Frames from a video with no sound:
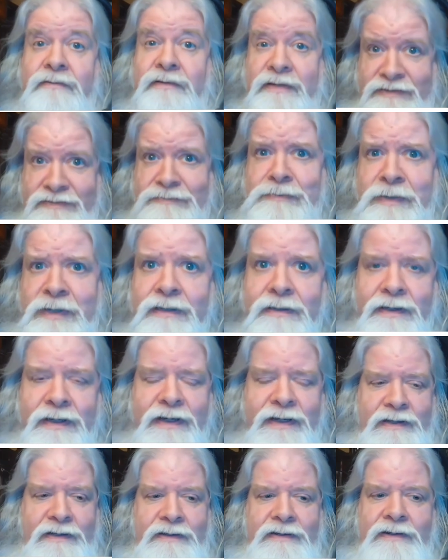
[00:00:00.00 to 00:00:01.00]
Leave me a
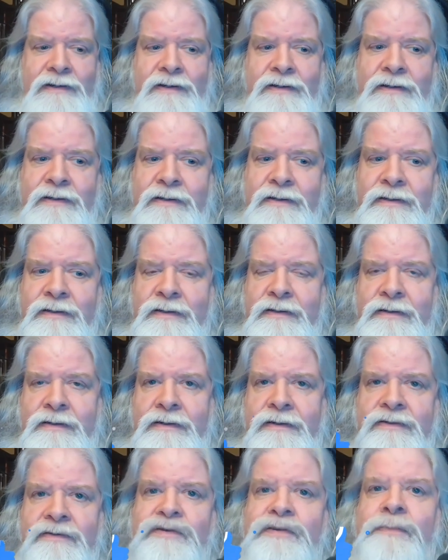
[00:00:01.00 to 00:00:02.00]
like.
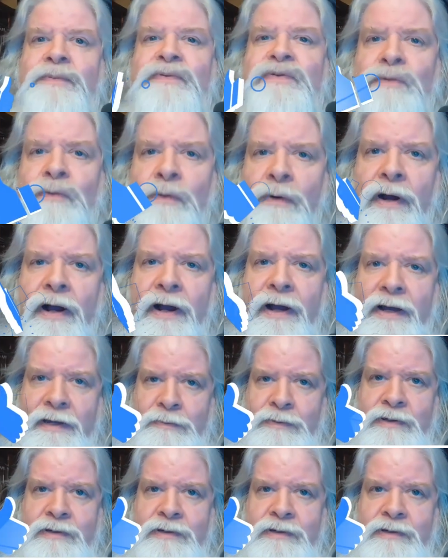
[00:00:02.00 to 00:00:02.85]
Subscribe.